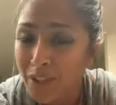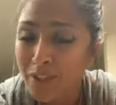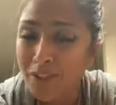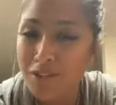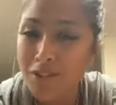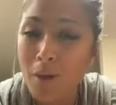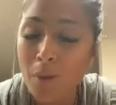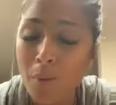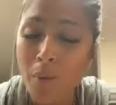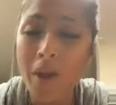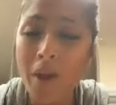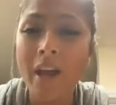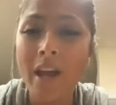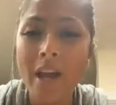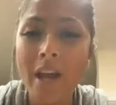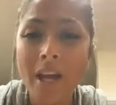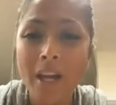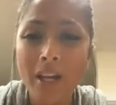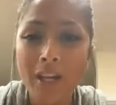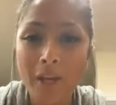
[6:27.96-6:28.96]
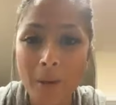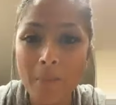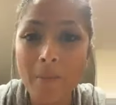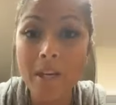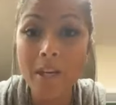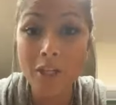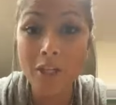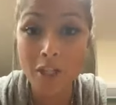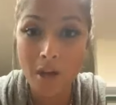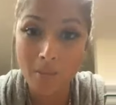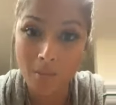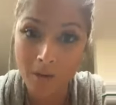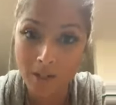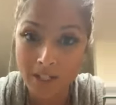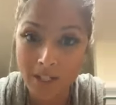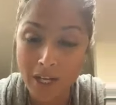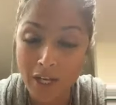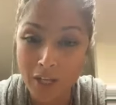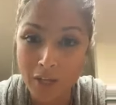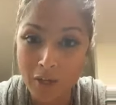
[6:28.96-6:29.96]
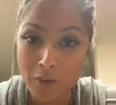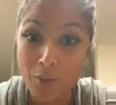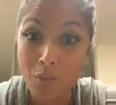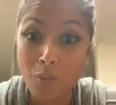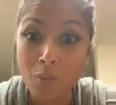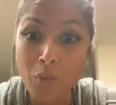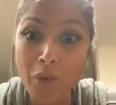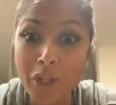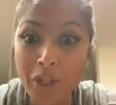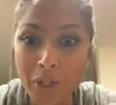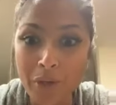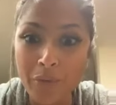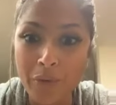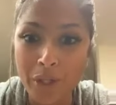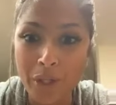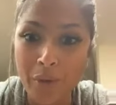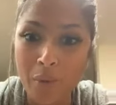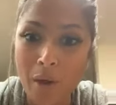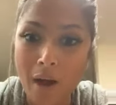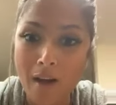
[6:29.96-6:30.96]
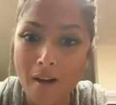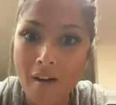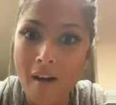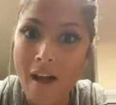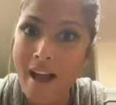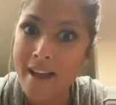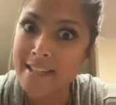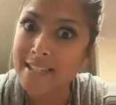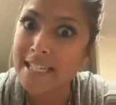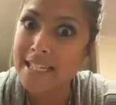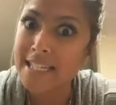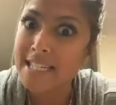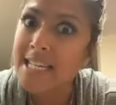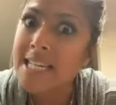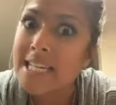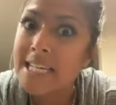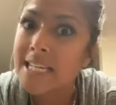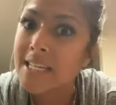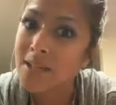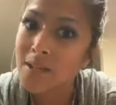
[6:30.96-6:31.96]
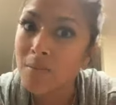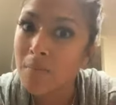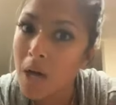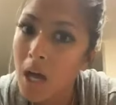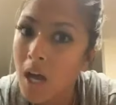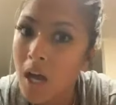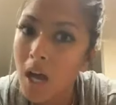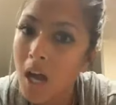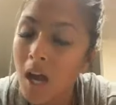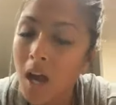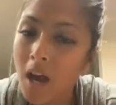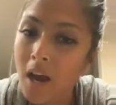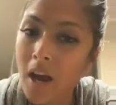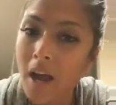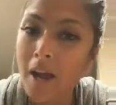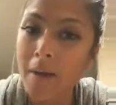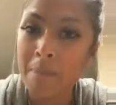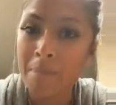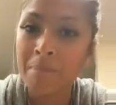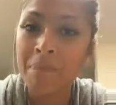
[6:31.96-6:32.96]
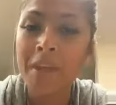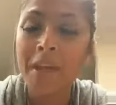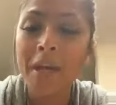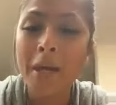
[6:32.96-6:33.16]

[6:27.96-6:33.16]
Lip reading: So, you know, me and John work together really, really well as a team. Okay.